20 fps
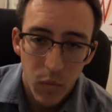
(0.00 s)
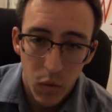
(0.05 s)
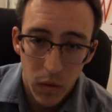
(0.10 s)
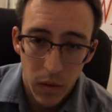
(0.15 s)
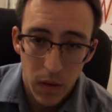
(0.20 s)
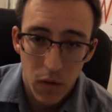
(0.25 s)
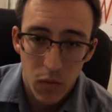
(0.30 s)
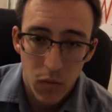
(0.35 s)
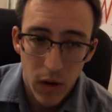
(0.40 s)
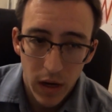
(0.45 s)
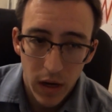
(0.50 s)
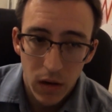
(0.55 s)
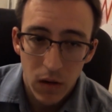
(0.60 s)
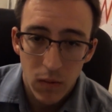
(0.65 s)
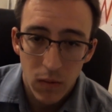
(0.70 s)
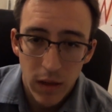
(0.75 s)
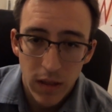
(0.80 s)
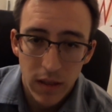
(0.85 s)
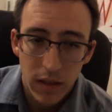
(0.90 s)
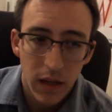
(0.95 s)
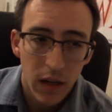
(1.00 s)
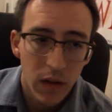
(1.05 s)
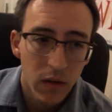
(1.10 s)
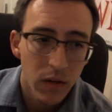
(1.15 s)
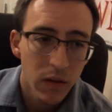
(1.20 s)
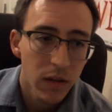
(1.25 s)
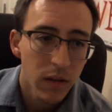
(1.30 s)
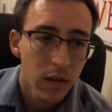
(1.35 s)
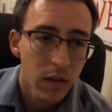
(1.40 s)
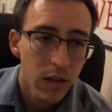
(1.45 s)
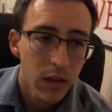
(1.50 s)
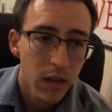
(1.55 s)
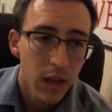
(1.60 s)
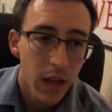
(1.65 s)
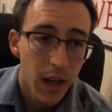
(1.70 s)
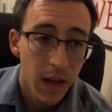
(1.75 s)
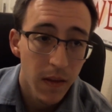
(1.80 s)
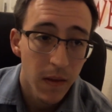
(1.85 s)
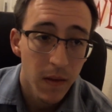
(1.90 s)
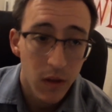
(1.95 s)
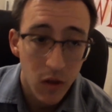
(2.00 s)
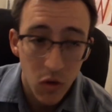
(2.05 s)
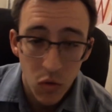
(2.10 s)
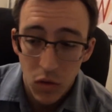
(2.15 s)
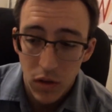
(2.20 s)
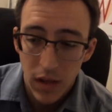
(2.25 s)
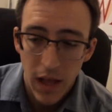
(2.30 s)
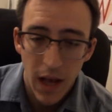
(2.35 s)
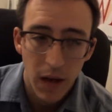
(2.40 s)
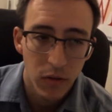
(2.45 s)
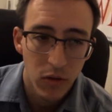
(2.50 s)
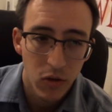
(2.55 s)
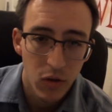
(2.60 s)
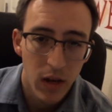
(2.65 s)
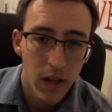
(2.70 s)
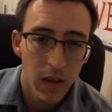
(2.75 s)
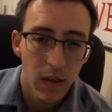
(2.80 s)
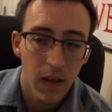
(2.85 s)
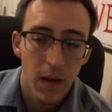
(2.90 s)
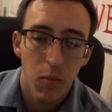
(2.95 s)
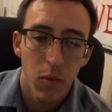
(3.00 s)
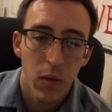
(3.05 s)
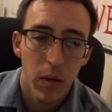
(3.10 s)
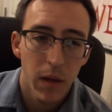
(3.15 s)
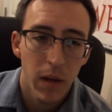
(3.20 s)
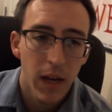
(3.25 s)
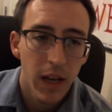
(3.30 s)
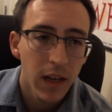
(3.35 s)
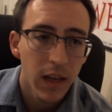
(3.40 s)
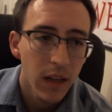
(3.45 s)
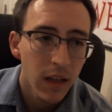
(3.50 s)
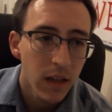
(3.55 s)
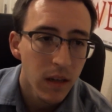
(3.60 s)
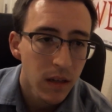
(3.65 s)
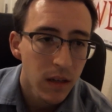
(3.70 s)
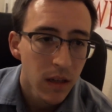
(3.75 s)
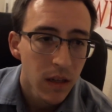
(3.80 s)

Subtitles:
their regular resonators, and you will out trade them with an 8/8.